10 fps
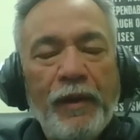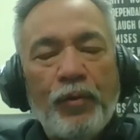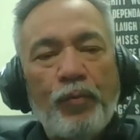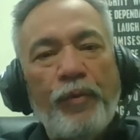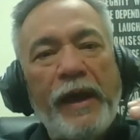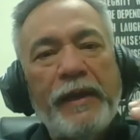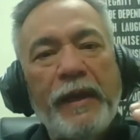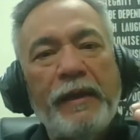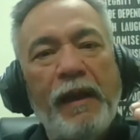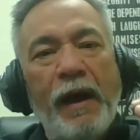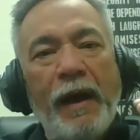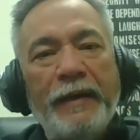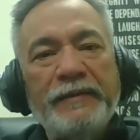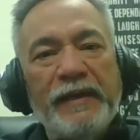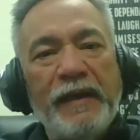
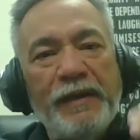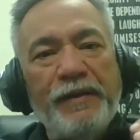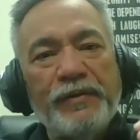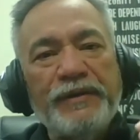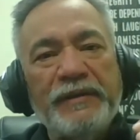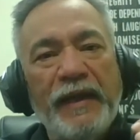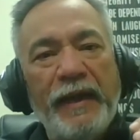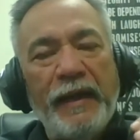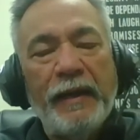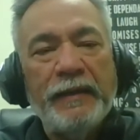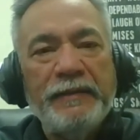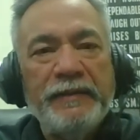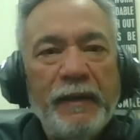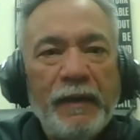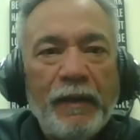recognize and understand
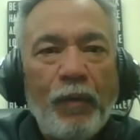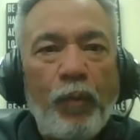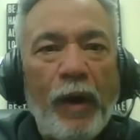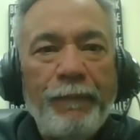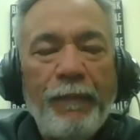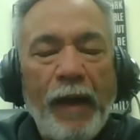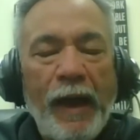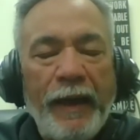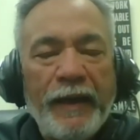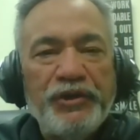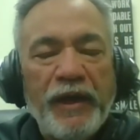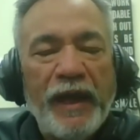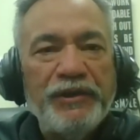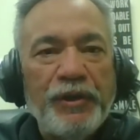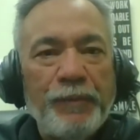what
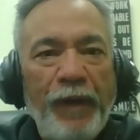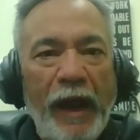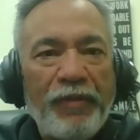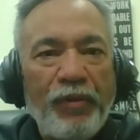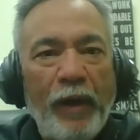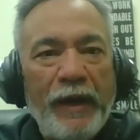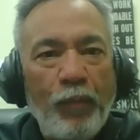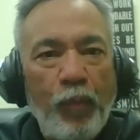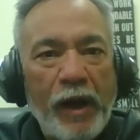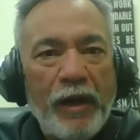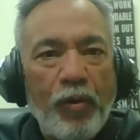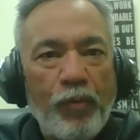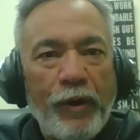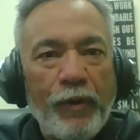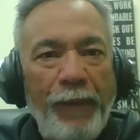education pathway, what
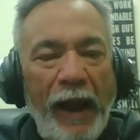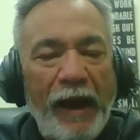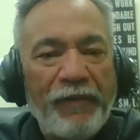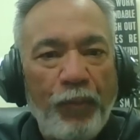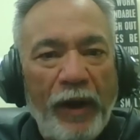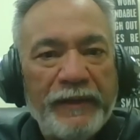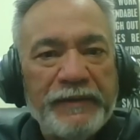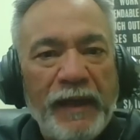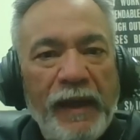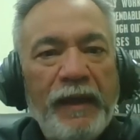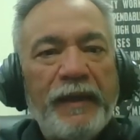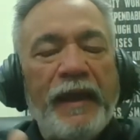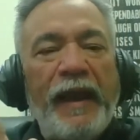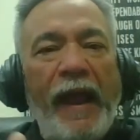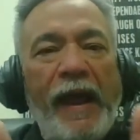career pathways
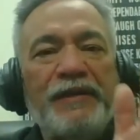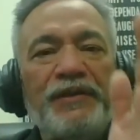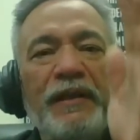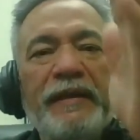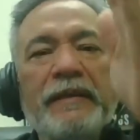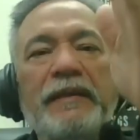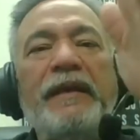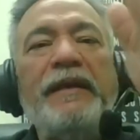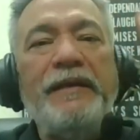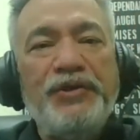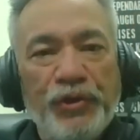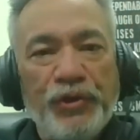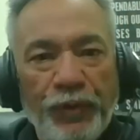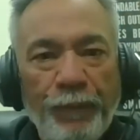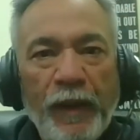can actually lead
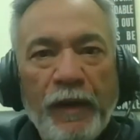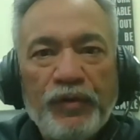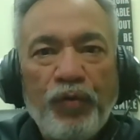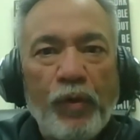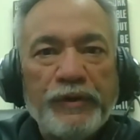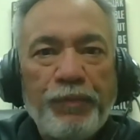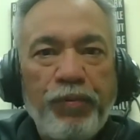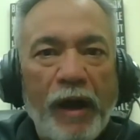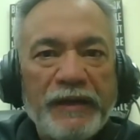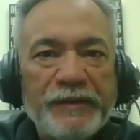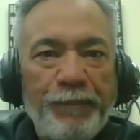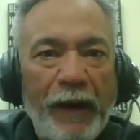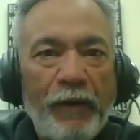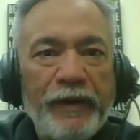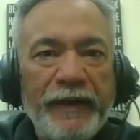you towards
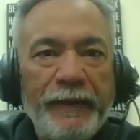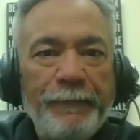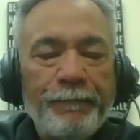prosperity,